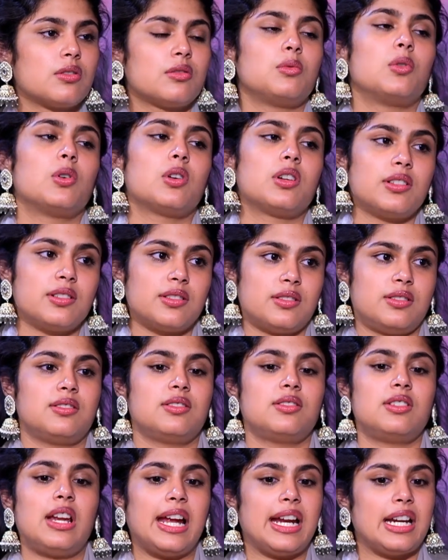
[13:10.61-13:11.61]
what is
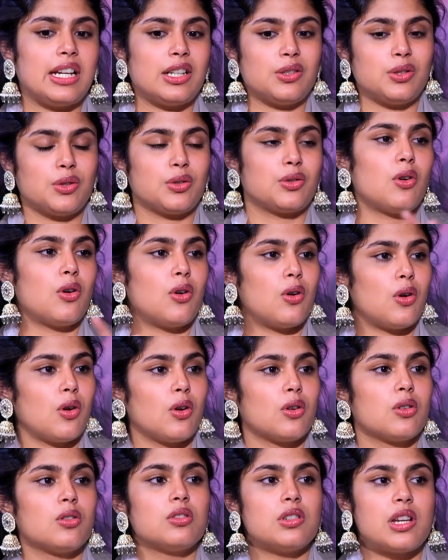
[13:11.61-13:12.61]
right or wrong
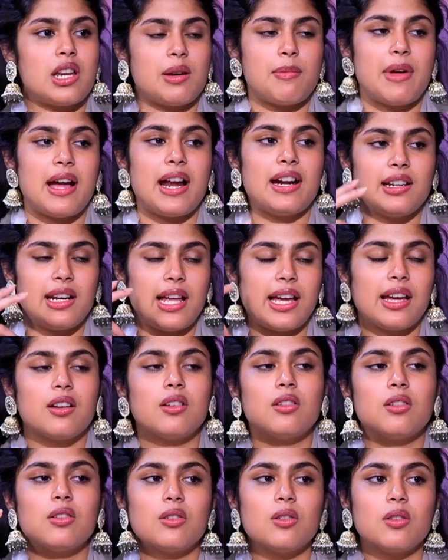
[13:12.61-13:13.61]
or good and bad, like
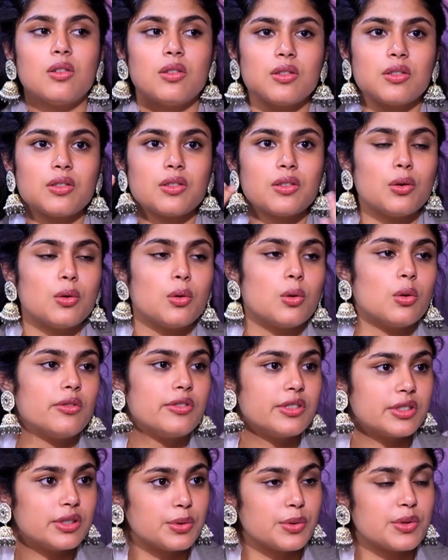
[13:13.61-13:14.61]
go
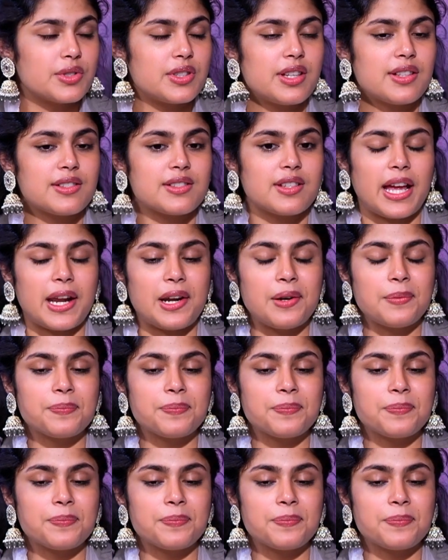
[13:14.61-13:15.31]
over those things again.